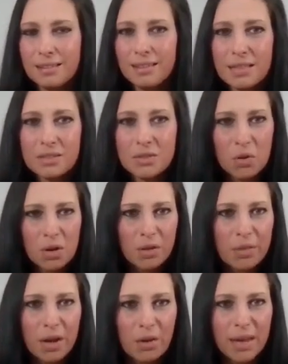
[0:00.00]
that's cool
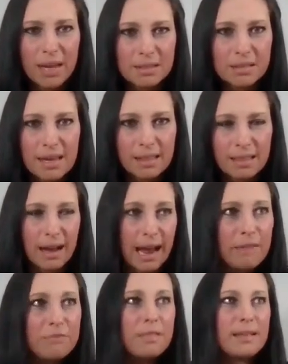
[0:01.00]
though. That's like,
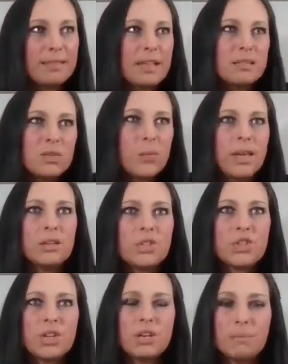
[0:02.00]
I feel like that's the way it
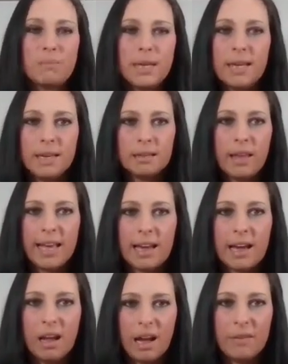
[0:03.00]
should be.
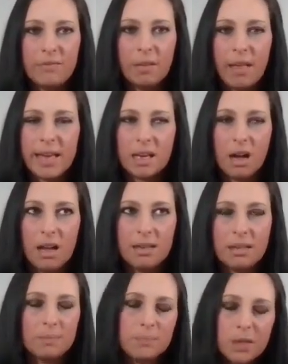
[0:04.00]
Like, I feel like
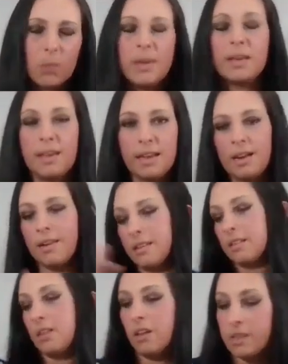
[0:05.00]
God, we can get into
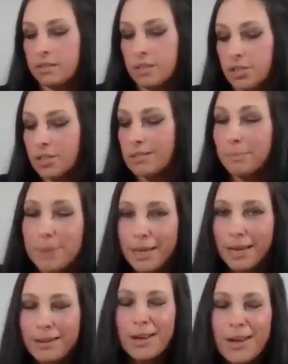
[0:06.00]
all this in just a
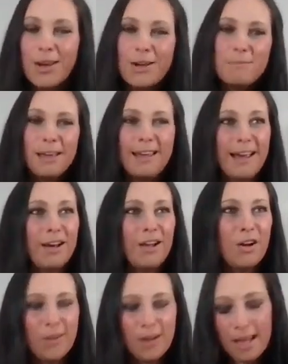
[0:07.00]
bit, but I
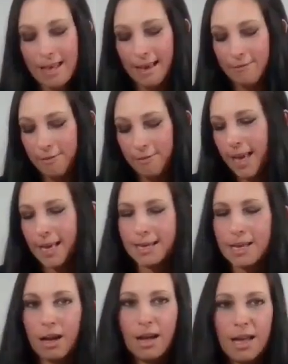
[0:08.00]
feel
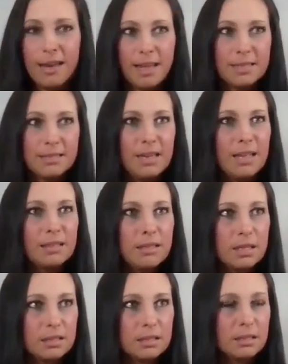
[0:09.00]
like God is not
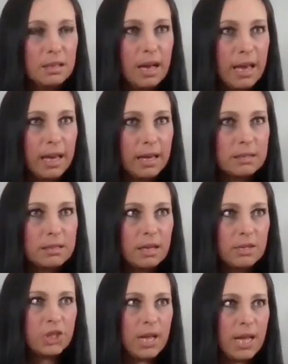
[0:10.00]
this like
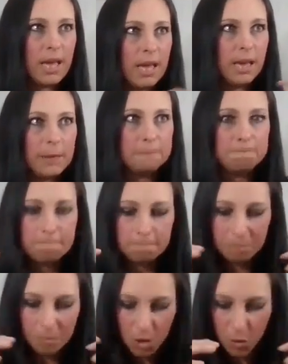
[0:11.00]
such a,
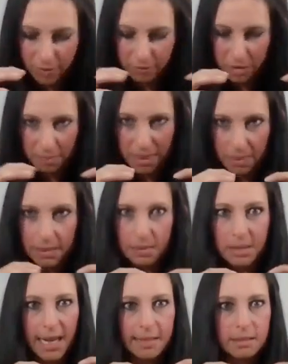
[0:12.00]
you have to be in
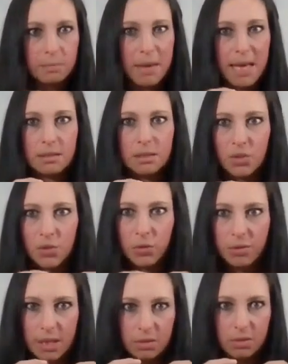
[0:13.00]
this tight space and
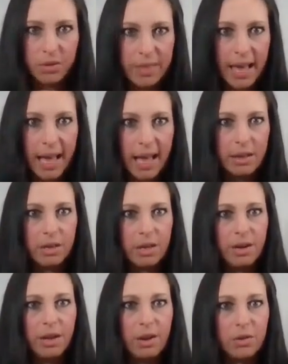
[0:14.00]
do this or that, you